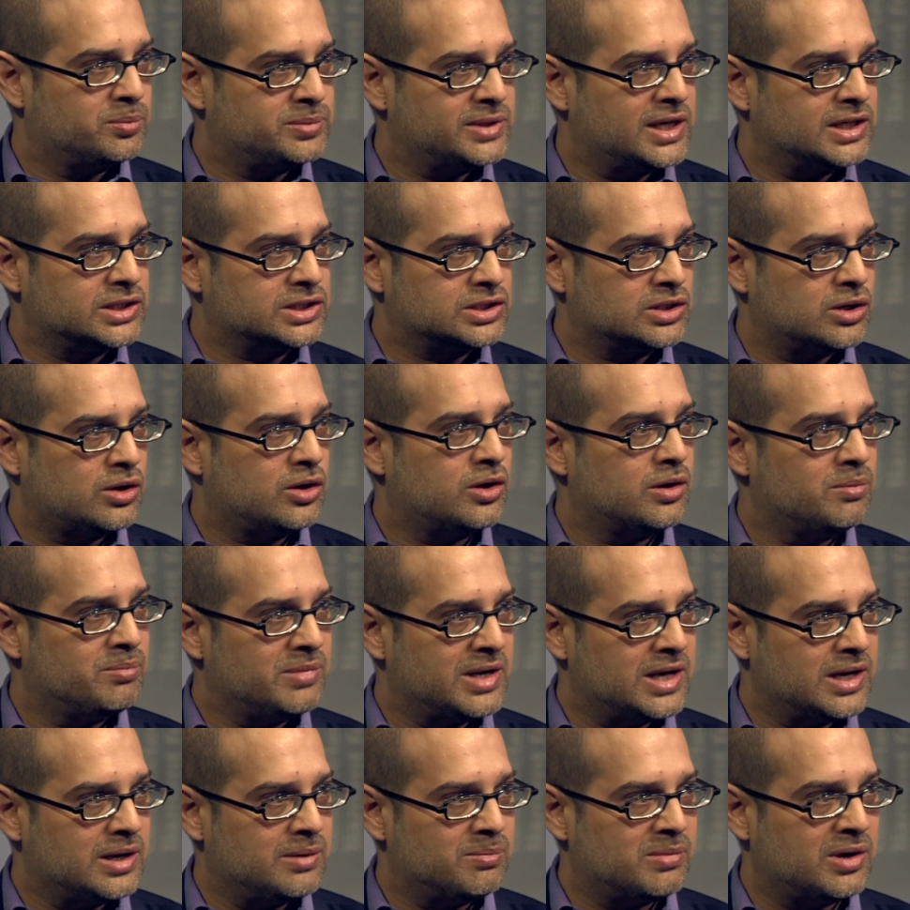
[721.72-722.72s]
pressure on
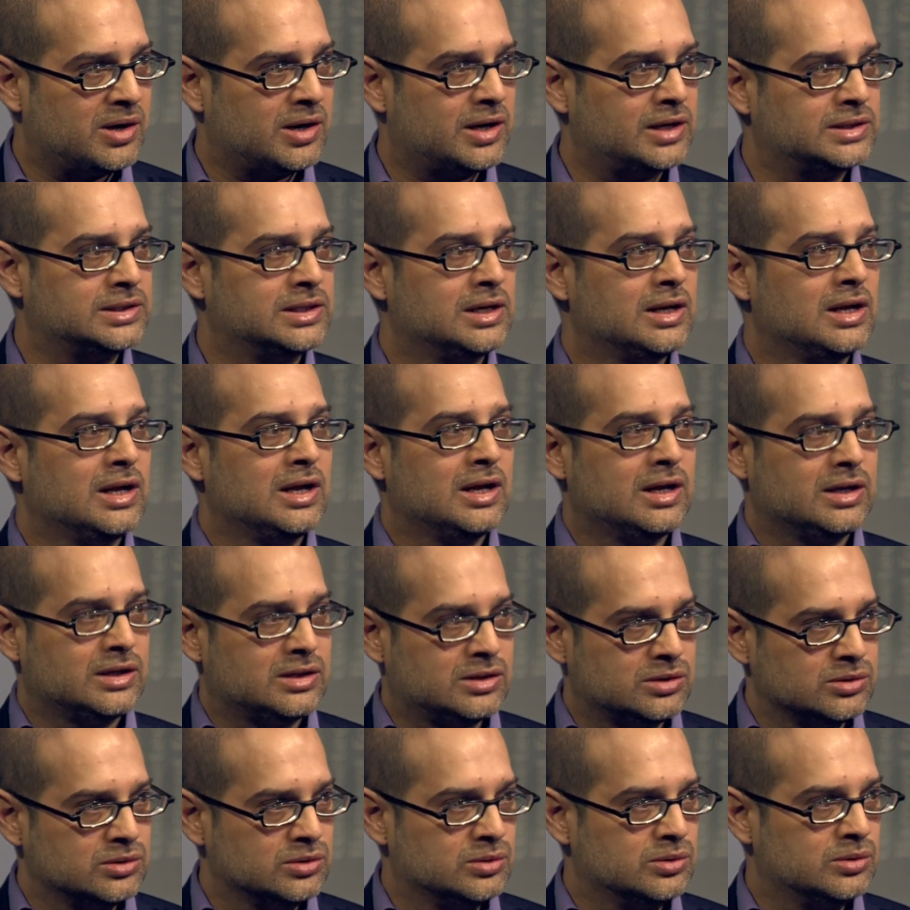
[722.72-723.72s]
Myanmar
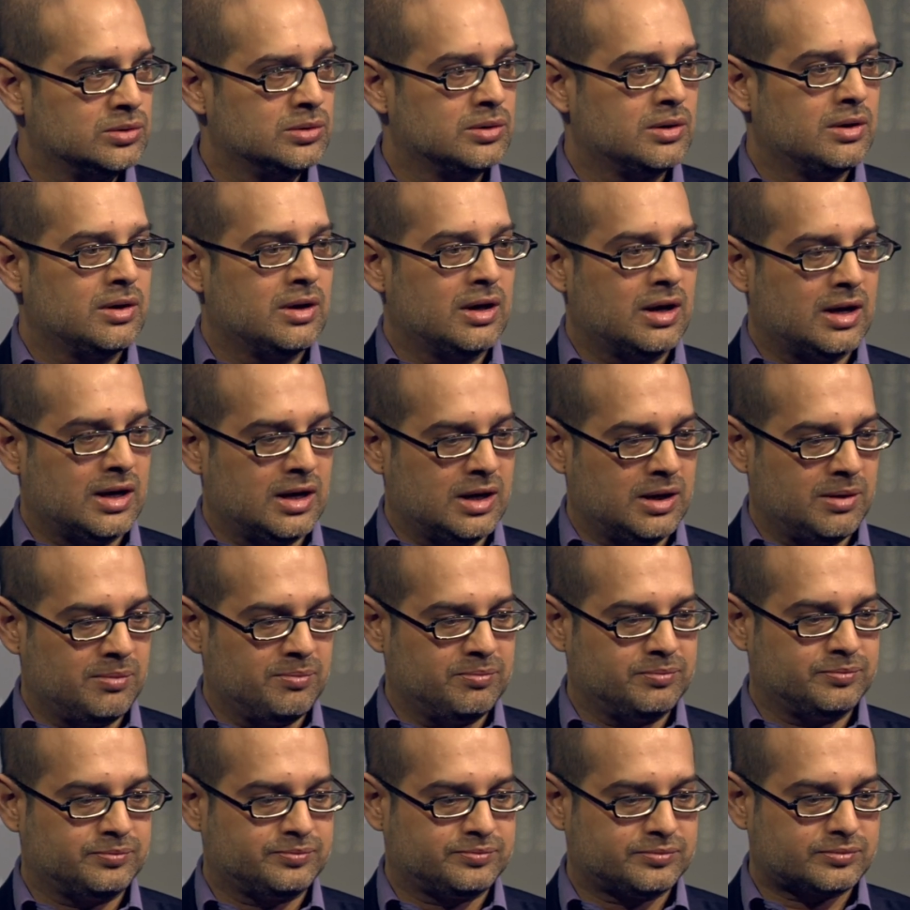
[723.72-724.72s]
to
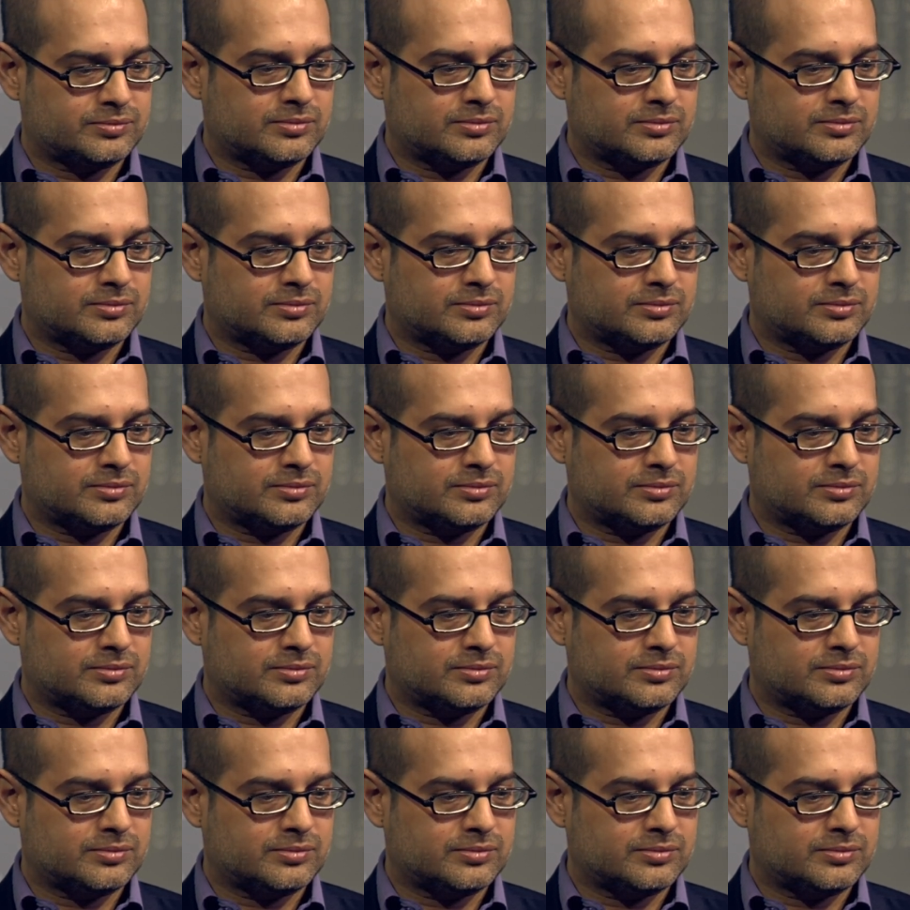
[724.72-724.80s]
um,